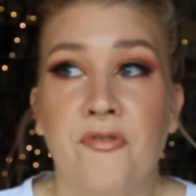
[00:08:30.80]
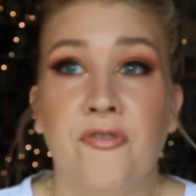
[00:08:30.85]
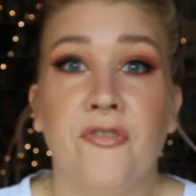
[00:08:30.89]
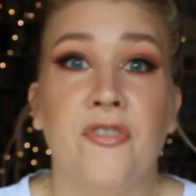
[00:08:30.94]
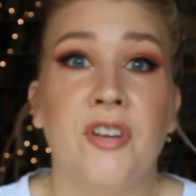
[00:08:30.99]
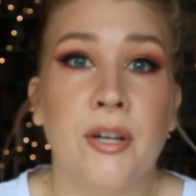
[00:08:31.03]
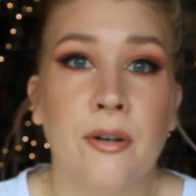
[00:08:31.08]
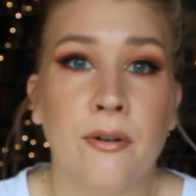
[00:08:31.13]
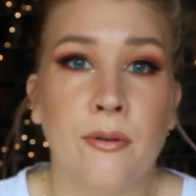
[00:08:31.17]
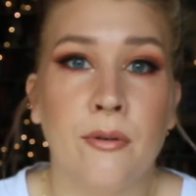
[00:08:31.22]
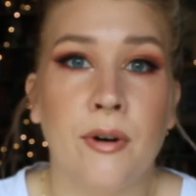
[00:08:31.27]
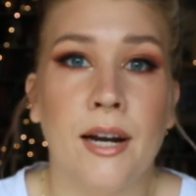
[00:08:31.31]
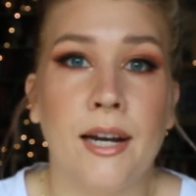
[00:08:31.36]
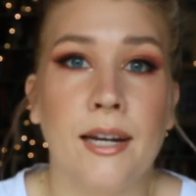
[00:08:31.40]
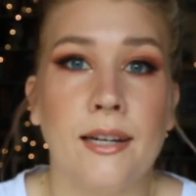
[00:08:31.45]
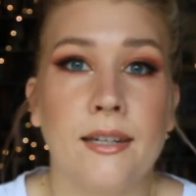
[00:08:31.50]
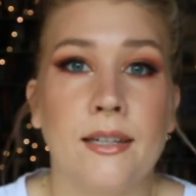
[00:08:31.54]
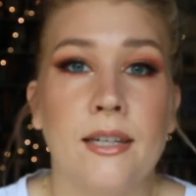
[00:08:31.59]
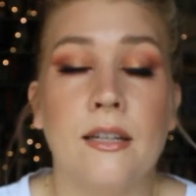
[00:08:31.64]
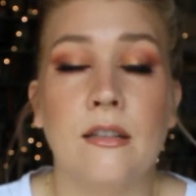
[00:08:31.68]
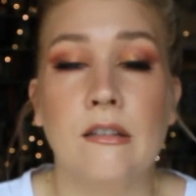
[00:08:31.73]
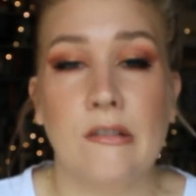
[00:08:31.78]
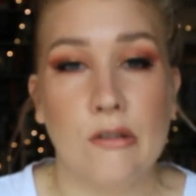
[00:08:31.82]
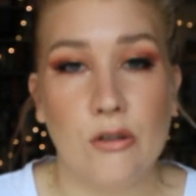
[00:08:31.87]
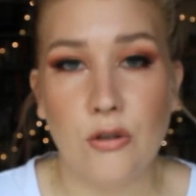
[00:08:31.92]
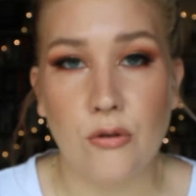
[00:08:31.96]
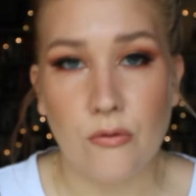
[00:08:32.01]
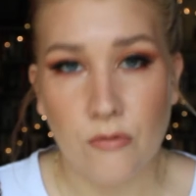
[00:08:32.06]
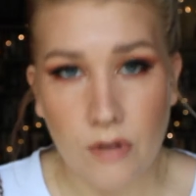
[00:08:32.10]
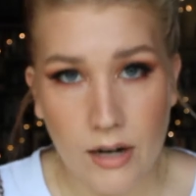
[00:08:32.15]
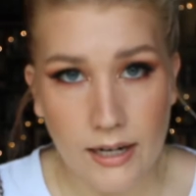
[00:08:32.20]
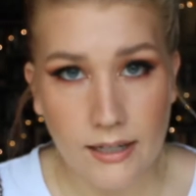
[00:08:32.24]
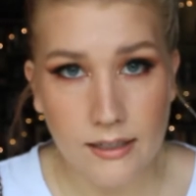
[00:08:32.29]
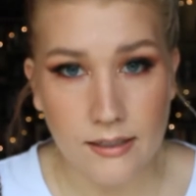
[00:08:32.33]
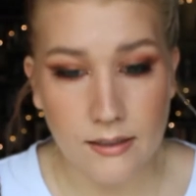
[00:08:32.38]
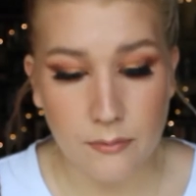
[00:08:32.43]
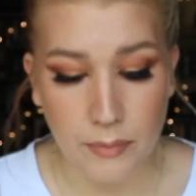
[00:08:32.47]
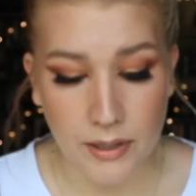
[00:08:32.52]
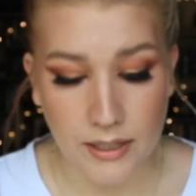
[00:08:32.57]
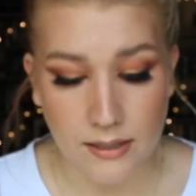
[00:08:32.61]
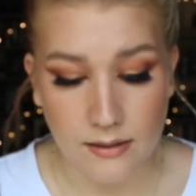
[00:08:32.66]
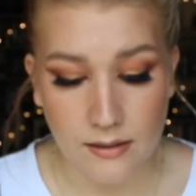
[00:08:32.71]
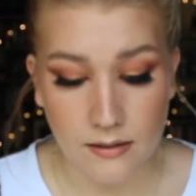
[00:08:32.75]
fit right and look
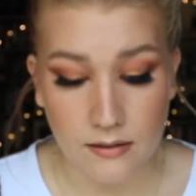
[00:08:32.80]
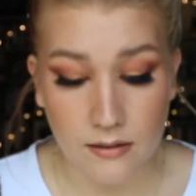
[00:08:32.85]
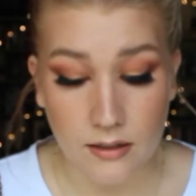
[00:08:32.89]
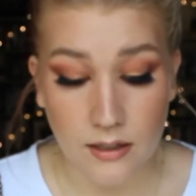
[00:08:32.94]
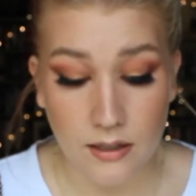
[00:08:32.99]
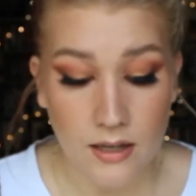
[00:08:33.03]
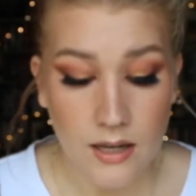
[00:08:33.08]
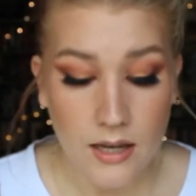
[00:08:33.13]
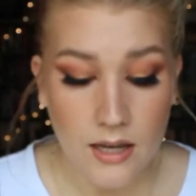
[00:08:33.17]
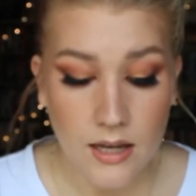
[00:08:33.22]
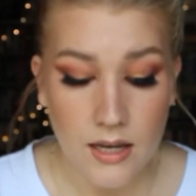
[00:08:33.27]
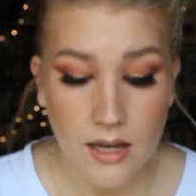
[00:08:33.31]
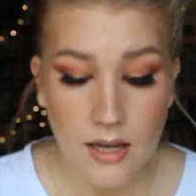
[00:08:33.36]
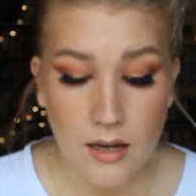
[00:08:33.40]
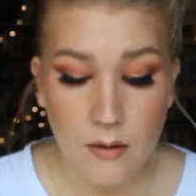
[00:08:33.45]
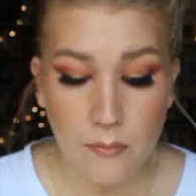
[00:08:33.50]
right, basically.